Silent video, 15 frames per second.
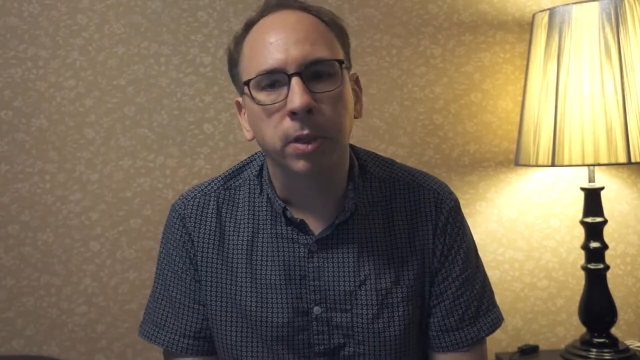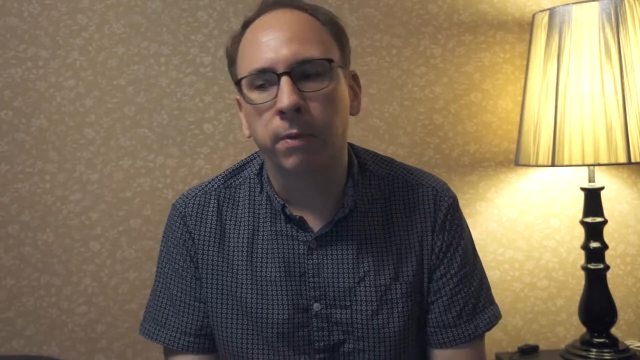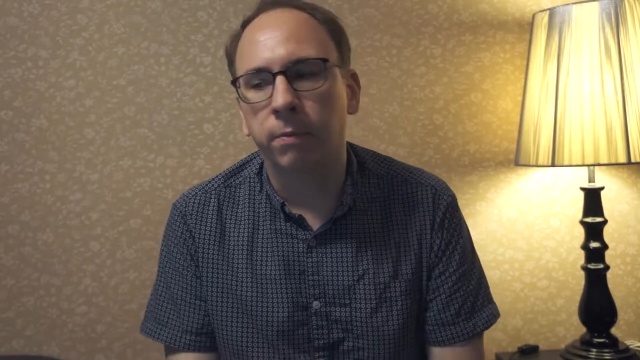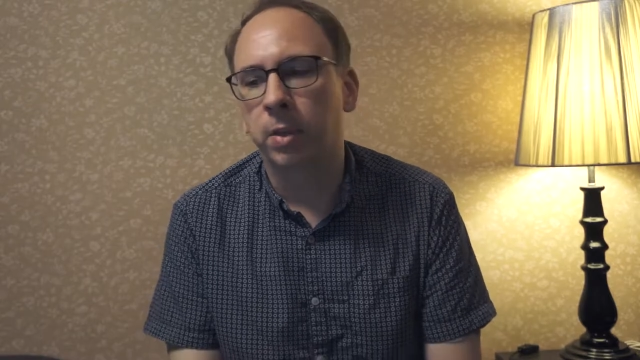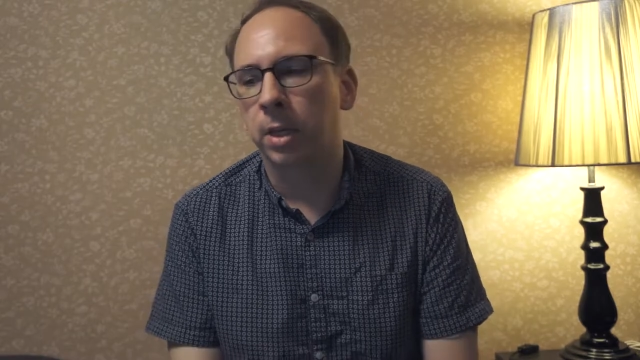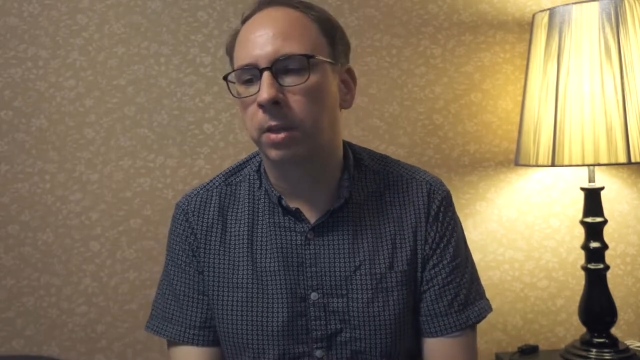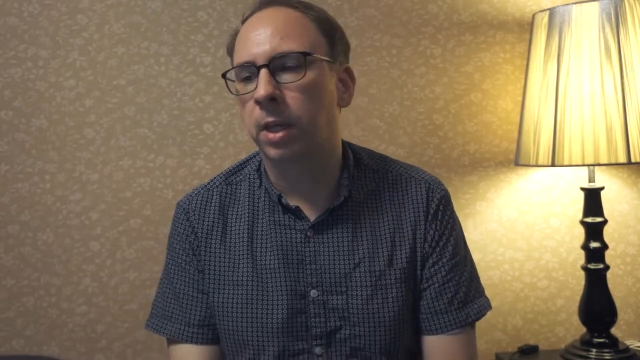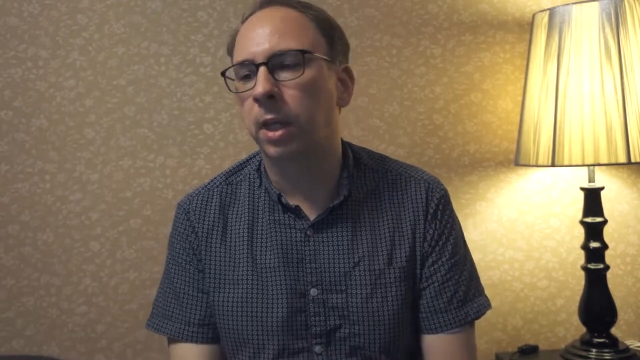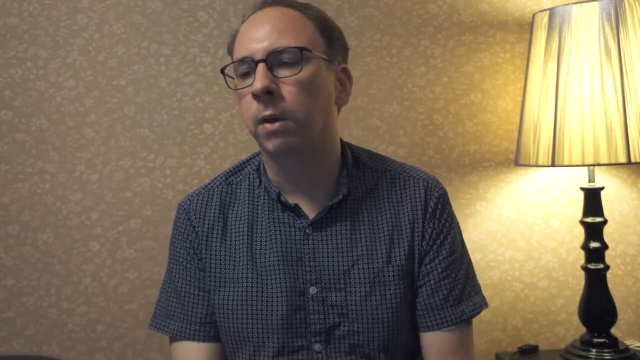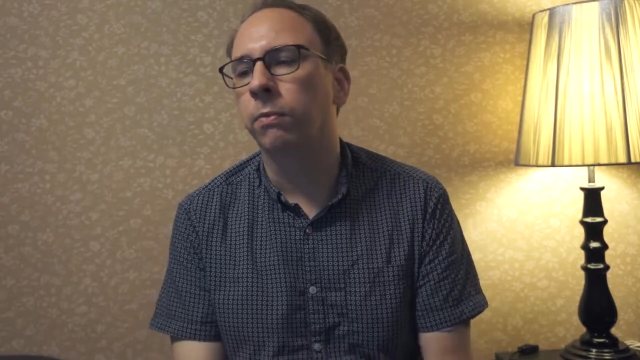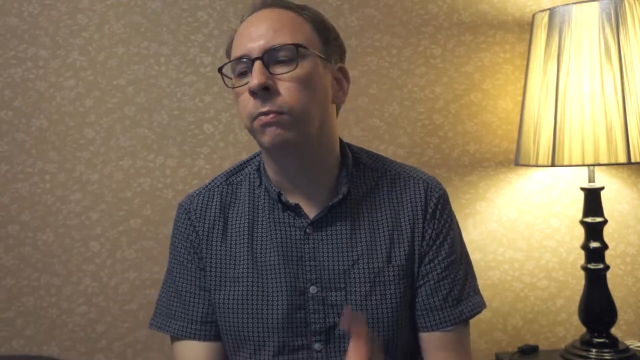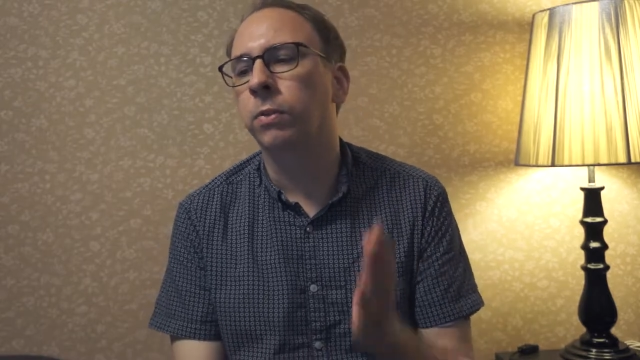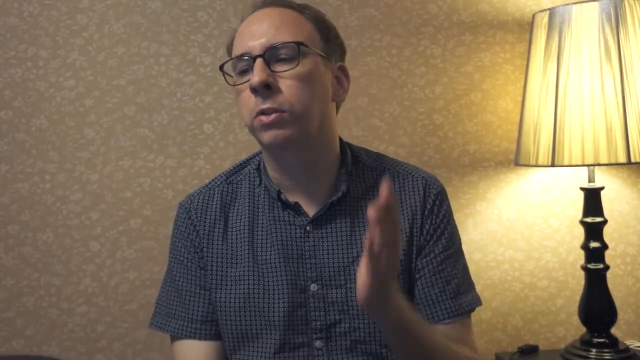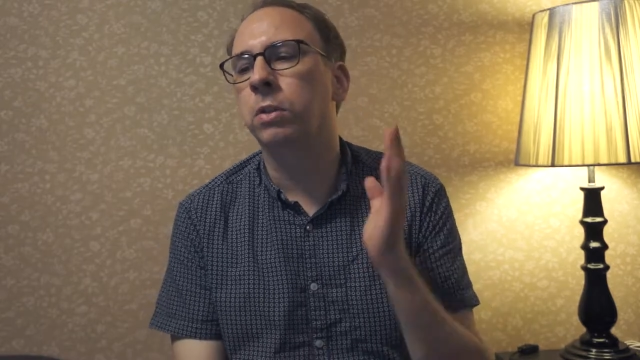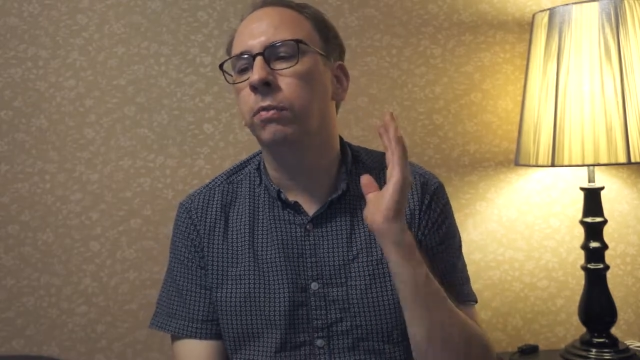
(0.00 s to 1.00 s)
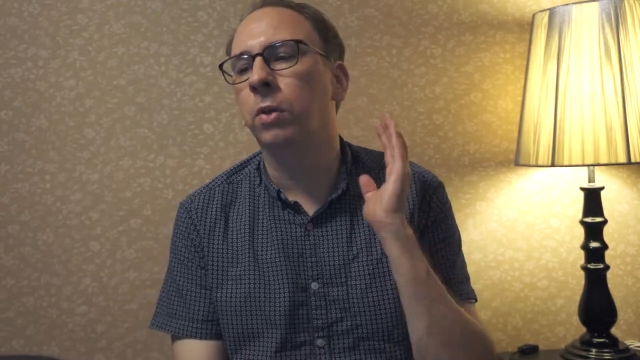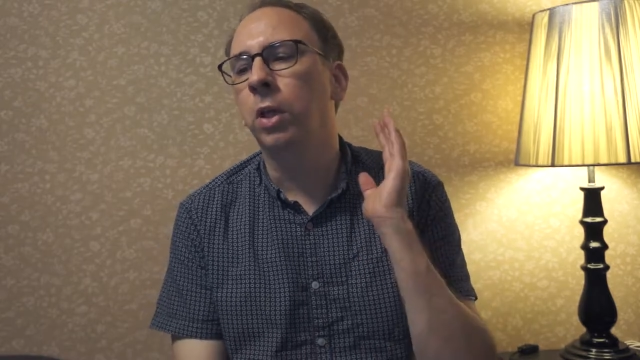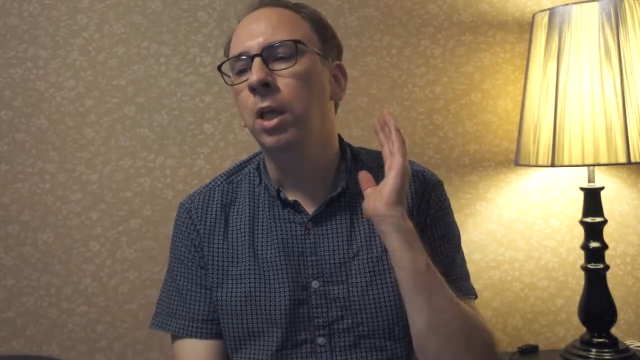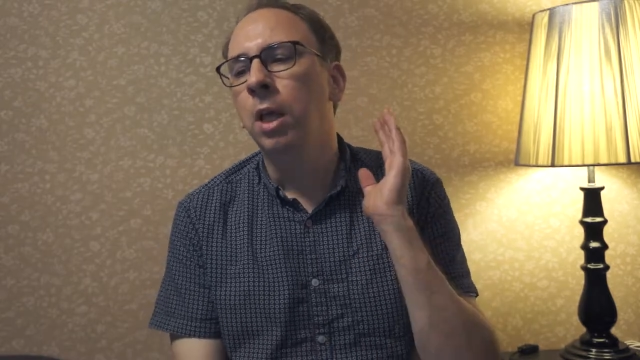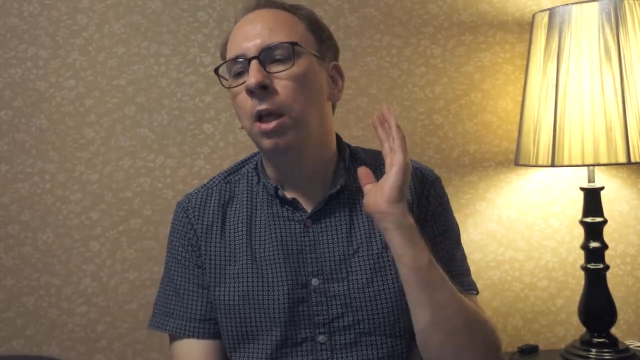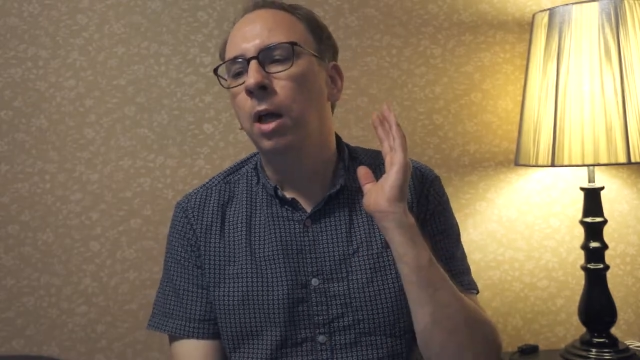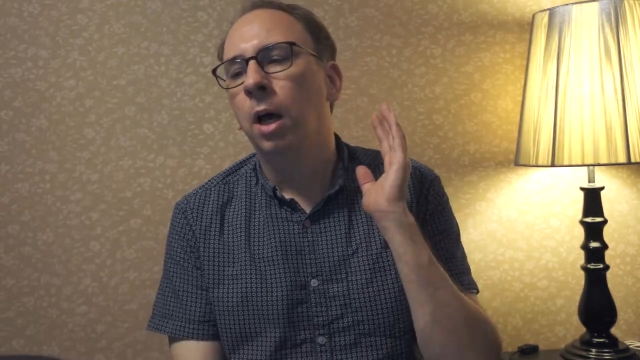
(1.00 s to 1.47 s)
of this. Here, first of all,